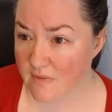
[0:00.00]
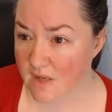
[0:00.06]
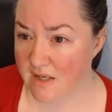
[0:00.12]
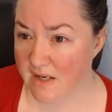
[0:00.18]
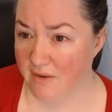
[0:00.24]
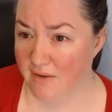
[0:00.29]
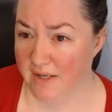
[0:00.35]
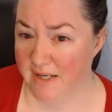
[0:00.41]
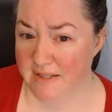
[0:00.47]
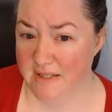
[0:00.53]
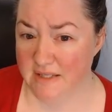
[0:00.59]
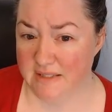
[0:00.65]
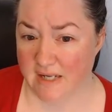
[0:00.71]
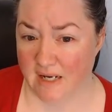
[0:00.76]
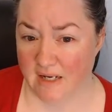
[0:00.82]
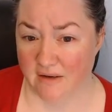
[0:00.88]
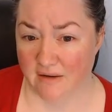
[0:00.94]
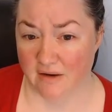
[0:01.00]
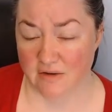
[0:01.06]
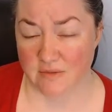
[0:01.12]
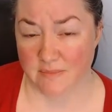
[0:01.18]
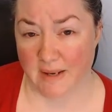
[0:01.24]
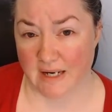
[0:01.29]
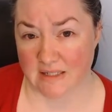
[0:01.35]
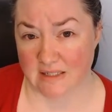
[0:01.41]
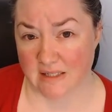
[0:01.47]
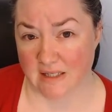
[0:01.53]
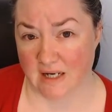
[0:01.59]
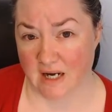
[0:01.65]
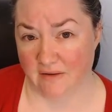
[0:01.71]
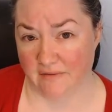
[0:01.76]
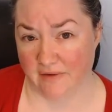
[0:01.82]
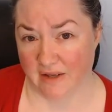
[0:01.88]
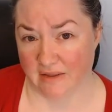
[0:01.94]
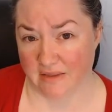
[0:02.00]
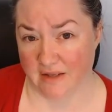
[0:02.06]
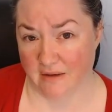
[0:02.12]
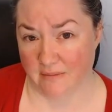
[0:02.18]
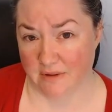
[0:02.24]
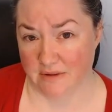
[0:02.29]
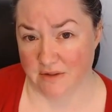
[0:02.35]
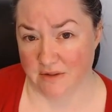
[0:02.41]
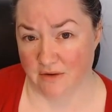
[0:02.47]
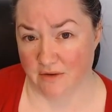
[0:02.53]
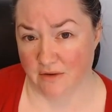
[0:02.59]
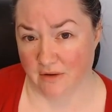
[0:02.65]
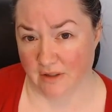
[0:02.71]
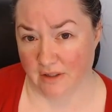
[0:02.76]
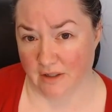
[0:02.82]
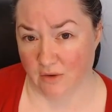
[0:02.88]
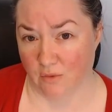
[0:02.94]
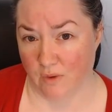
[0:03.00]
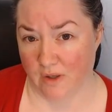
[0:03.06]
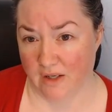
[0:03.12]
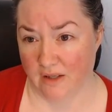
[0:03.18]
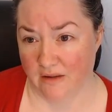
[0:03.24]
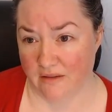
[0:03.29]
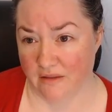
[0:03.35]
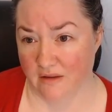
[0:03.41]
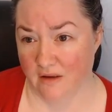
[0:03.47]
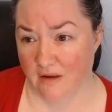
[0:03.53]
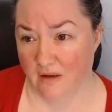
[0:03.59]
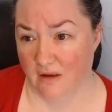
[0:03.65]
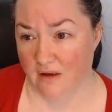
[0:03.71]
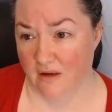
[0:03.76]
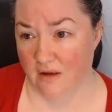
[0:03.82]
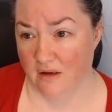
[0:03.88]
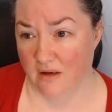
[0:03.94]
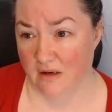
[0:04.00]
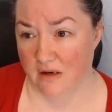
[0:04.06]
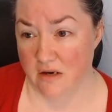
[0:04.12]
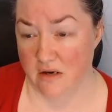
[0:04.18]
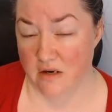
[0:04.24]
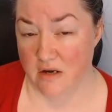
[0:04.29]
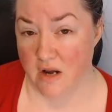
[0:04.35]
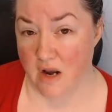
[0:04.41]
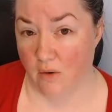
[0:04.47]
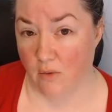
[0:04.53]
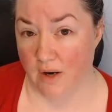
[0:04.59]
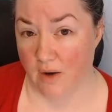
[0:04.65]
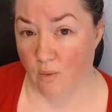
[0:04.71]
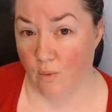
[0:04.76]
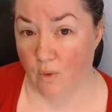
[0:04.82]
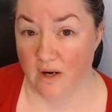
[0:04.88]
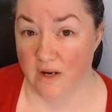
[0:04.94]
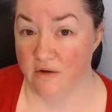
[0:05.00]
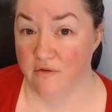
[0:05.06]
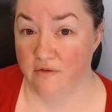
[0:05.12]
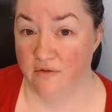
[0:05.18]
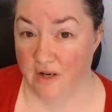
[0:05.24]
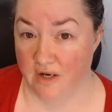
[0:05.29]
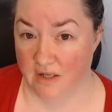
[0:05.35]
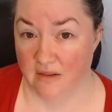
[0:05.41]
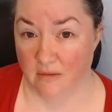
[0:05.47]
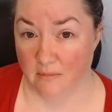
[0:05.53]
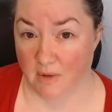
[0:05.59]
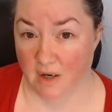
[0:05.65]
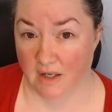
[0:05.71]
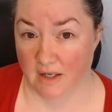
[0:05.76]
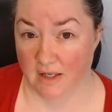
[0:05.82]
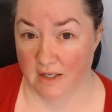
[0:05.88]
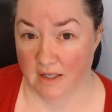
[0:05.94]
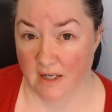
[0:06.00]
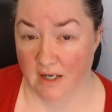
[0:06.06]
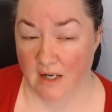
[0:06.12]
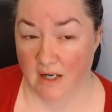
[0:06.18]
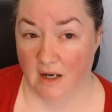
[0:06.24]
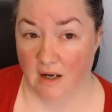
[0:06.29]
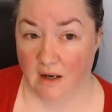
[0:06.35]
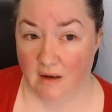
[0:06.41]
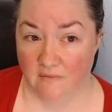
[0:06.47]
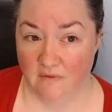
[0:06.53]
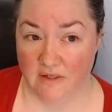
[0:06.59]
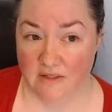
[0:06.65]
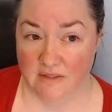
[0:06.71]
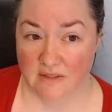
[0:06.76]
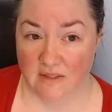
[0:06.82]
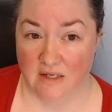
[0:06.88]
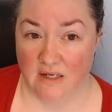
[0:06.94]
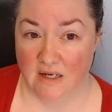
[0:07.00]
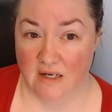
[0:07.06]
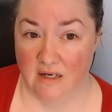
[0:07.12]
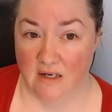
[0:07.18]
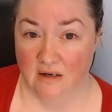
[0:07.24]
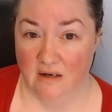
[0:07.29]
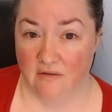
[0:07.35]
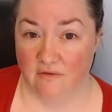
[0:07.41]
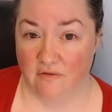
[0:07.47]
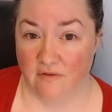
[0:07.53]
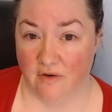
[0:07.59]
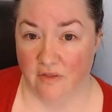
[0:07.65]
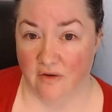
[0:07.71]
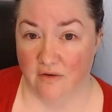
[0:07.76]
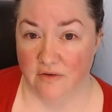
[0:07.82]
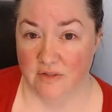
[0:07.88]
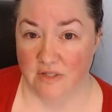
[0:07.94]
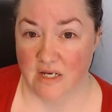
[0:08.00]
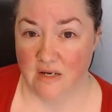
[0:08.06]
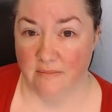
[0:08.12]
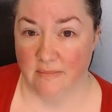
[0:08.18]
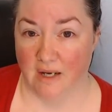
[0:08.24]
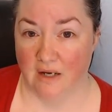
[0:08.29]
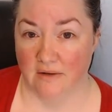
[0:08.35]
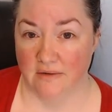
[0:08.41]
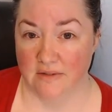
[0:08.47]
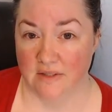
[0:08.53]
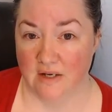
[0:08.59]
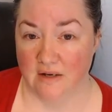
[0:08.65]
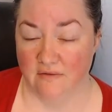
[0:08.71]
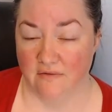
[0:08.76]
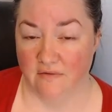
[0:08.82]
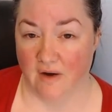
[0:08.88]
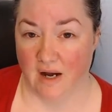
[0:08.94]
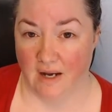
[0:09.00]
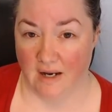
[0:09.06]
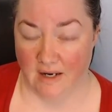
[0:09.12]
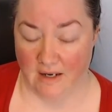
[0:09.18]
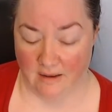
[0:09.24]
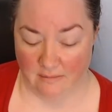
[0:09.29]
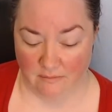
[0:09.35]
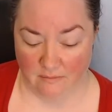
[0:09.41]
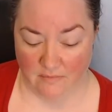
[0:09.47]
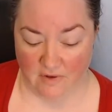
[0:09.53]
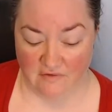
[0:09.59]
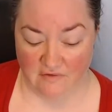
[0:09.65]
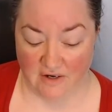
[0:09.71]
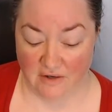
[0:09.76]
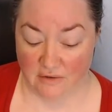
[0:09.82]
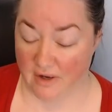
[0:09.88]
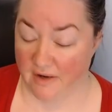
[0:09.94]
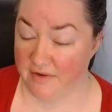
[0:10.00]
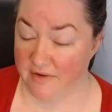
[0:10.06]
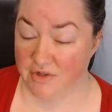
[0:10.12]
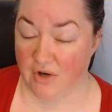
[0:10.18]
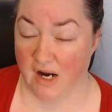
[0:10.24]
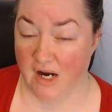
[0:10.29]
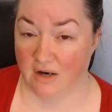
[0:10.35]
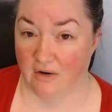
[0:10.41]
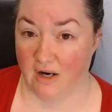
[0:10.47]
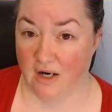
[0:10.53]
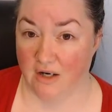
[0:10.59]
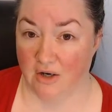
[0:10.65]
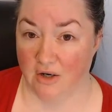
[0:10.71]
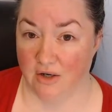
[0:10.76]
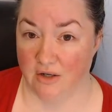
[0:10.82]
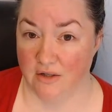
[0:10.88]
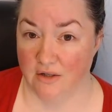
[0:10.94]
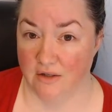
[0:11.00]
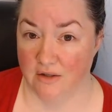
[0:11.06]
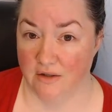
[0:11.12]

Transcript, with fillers: Now again, this kind of goes back to the caveat that I mentioned earlier with knowing where you fit in the market obviously for those emails, if I am if I don't have a track record,